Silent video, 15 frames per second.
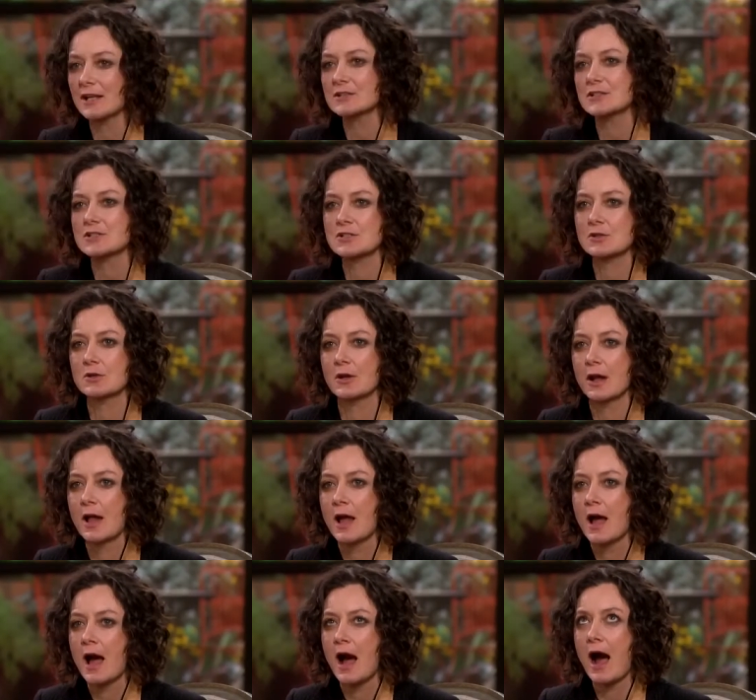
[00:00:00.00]
I mm-hmm. just don't
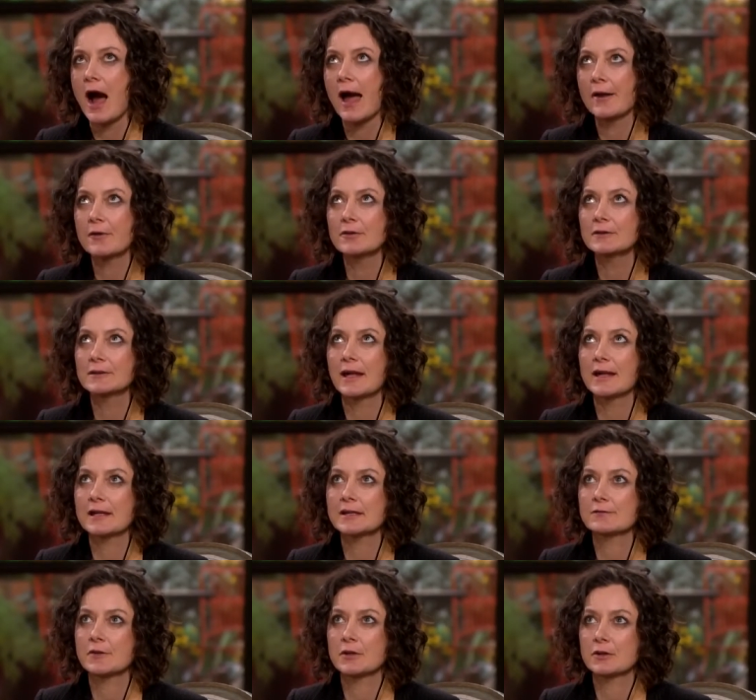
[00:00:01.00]
I don't
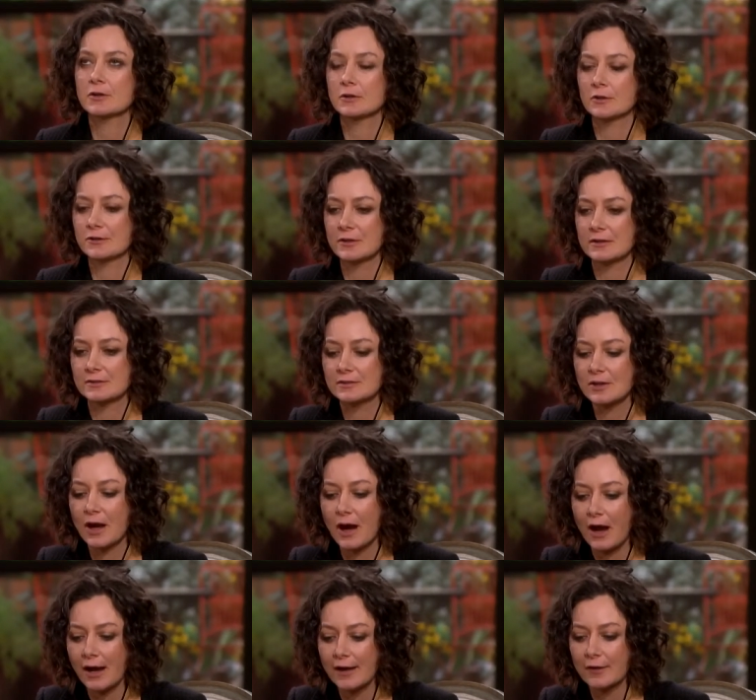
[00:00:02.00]
like if a girl's
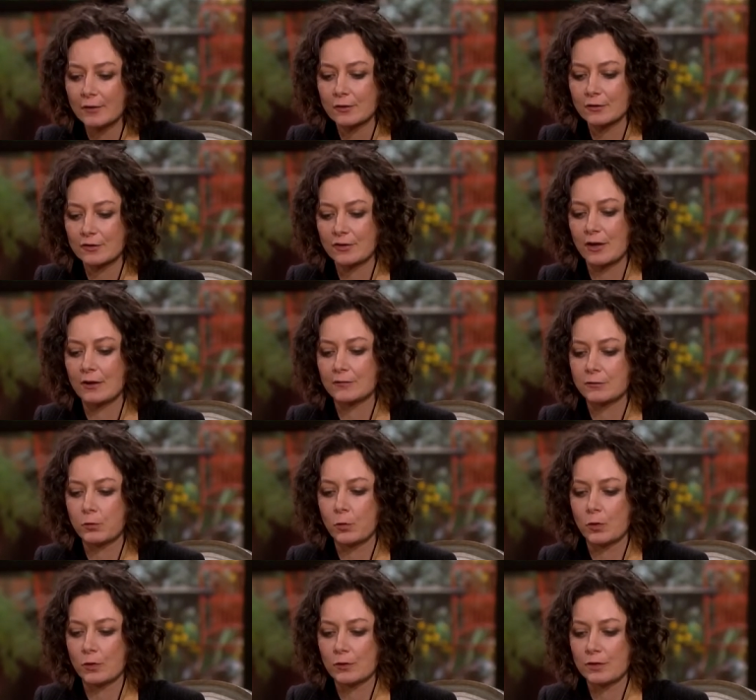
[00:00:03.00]
entire self
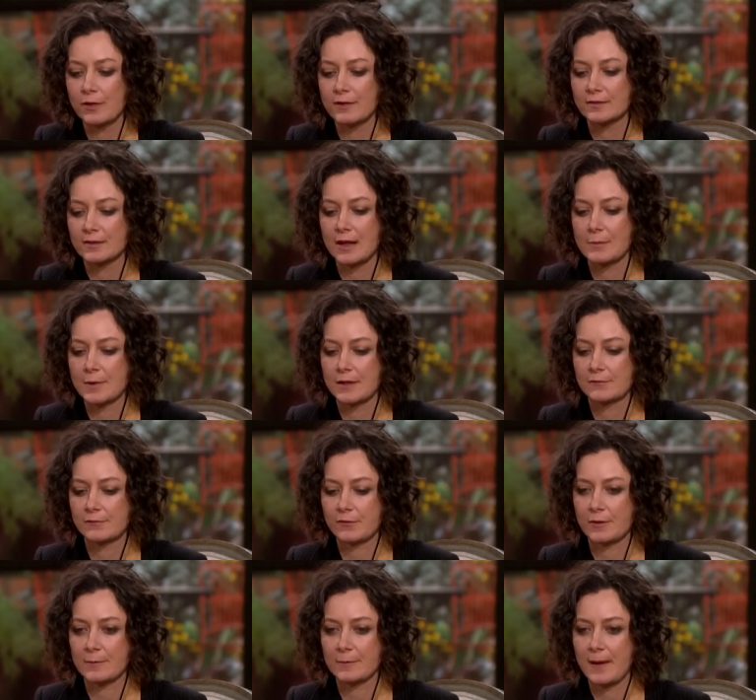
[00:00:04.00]
worth is coming
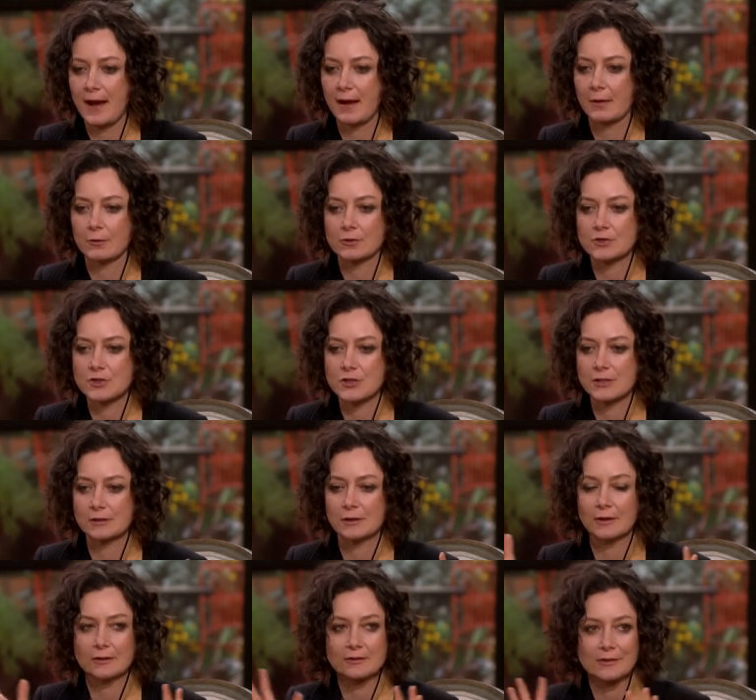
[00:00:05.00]
from how she
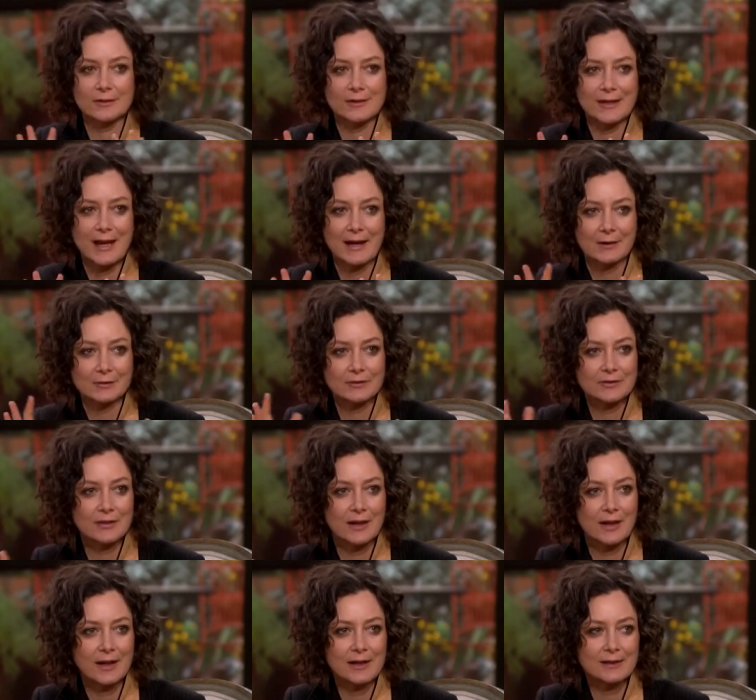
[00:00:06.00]
looks on the
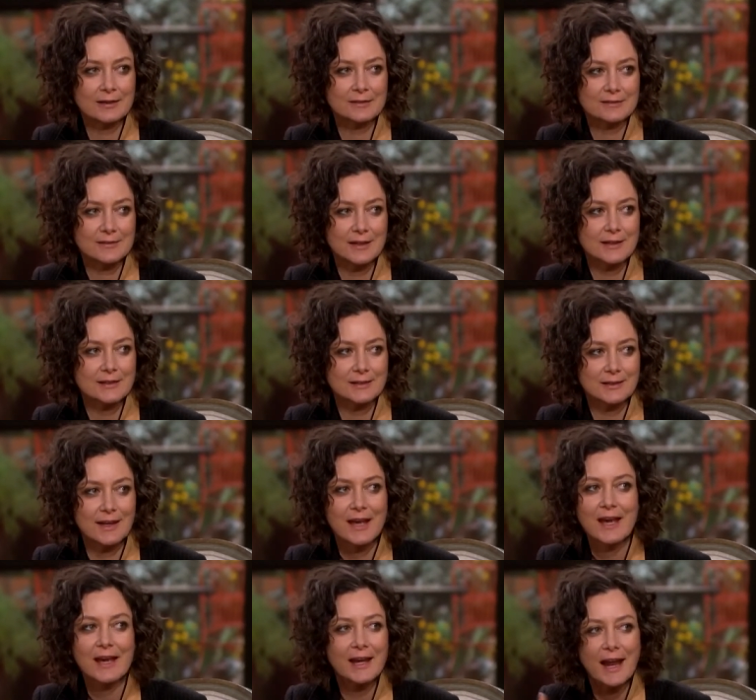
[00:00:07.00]
outside. In then, any
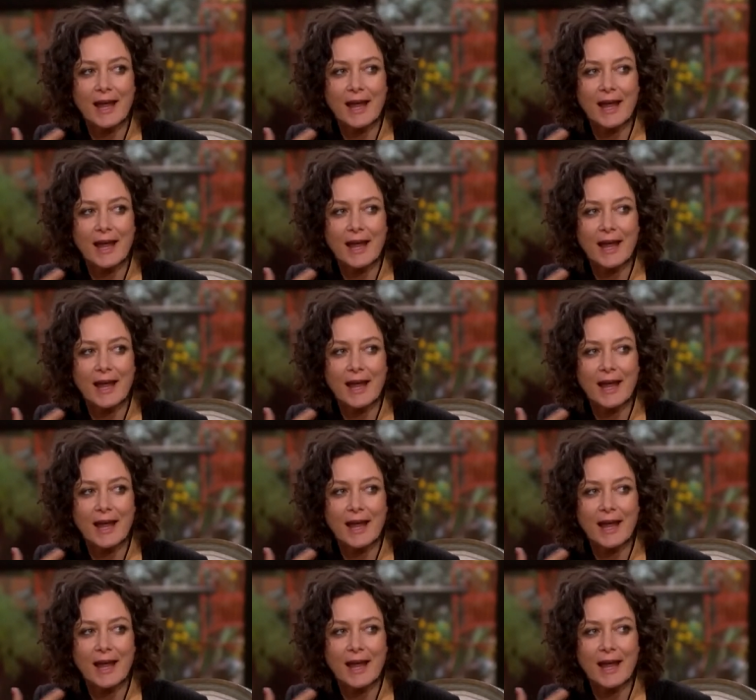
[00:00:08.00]
way, right?